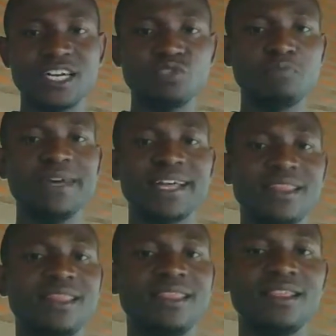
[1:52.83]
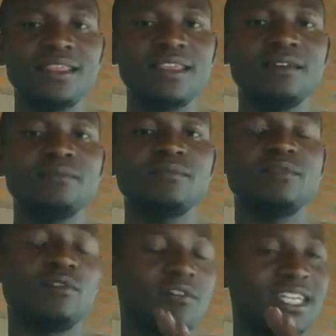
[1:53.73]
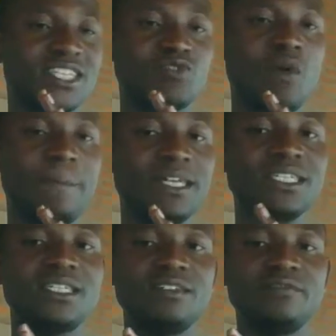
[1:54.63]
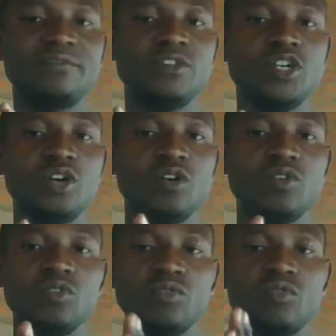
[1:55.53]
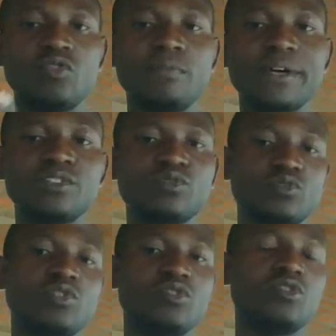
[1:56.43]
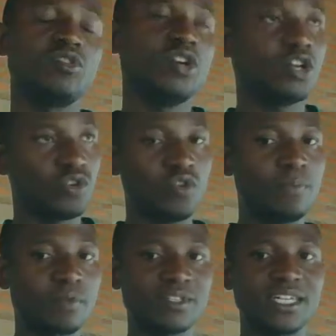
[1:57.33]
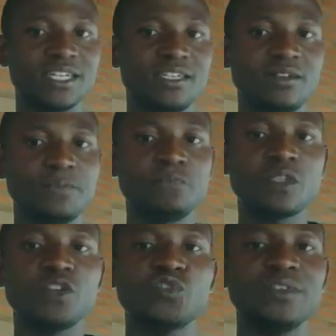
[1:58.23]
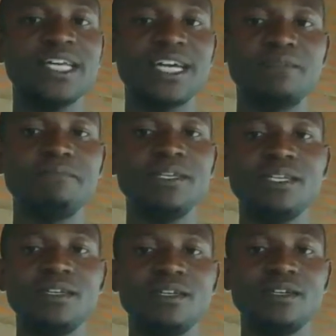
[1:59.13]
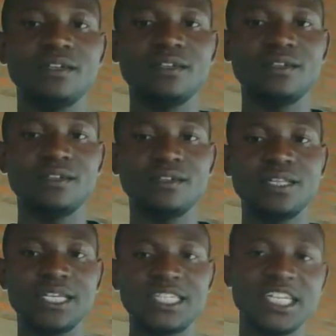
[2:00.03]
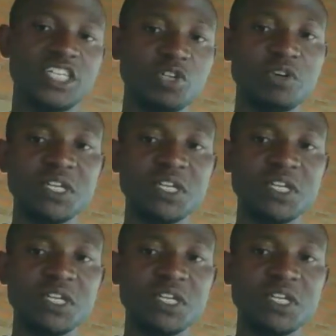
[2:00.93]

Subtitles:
to make them less competitive or compared to local product. So there can be like technical